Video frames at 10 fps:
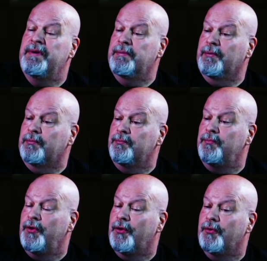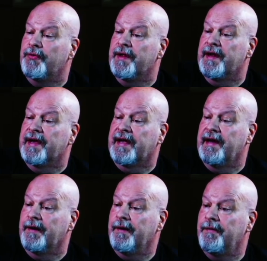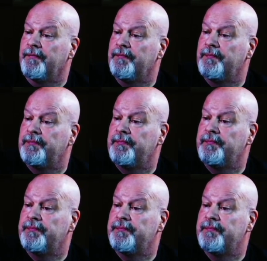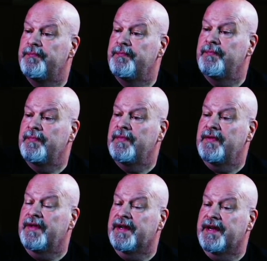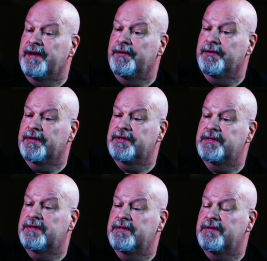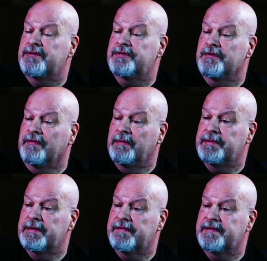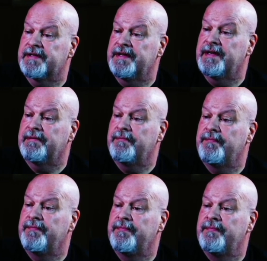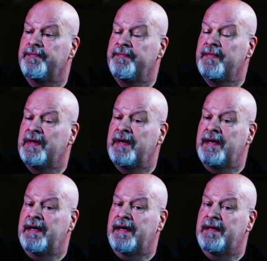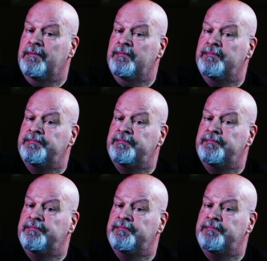people know that I care, mm-hmm. that I don't just serve lip service on it. Yeah.